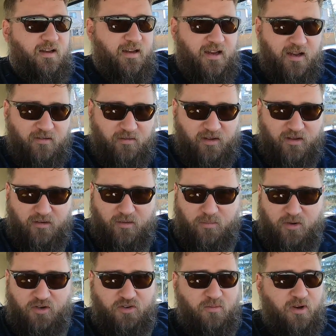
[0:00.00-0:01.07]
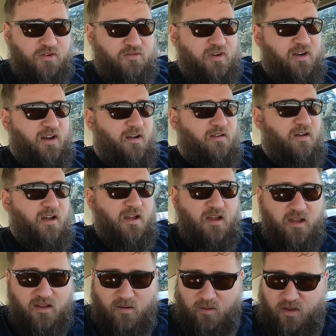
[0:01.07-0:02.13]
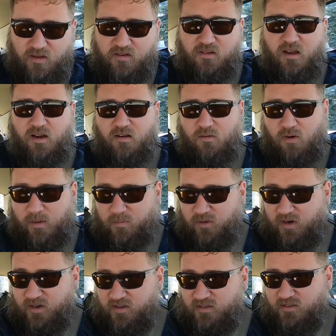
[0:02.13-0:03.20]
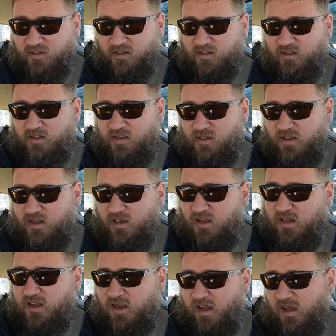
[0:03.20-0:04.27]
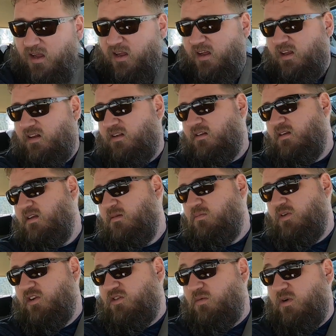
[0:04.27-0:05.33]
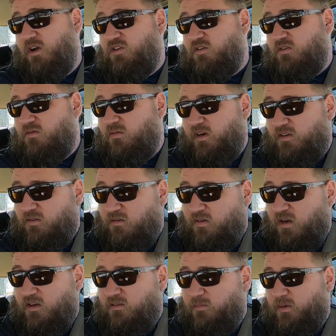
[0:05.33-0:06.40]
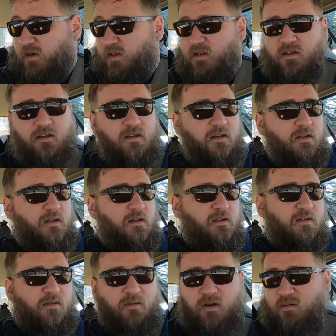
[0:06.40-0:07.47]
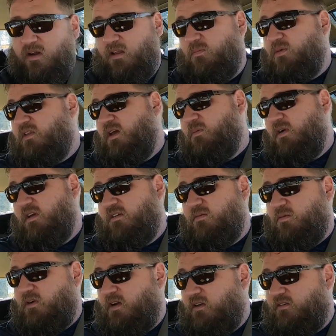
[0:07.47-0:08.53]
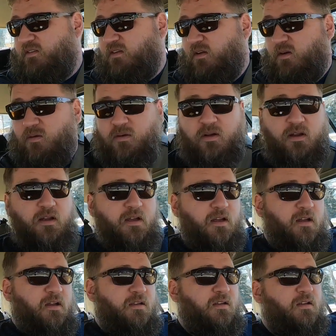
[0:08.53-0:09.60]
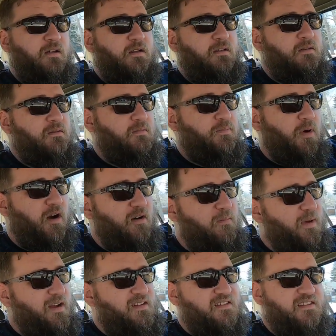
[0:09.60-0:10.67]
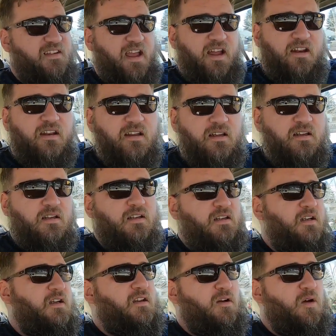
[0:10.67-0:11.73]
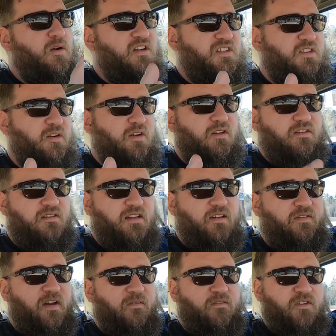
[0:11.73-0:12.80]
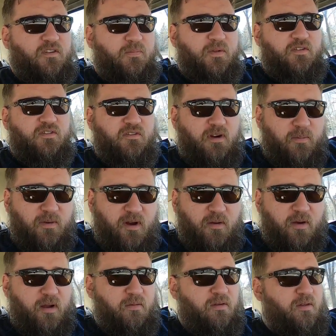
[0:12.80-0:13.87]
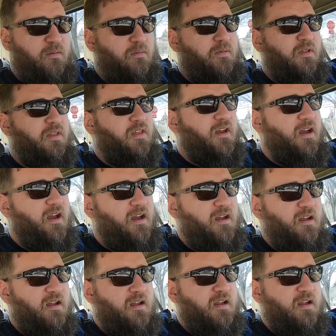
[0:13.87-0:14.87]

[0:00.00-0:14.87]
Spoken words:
can't really do a pressure wash right now. The weather's not cooperating still, and pressure washer rental costs money. So I'd rather put that money somewhere else. So part of my Zen yoga studio stuff, I've just been scrubbing away with it with a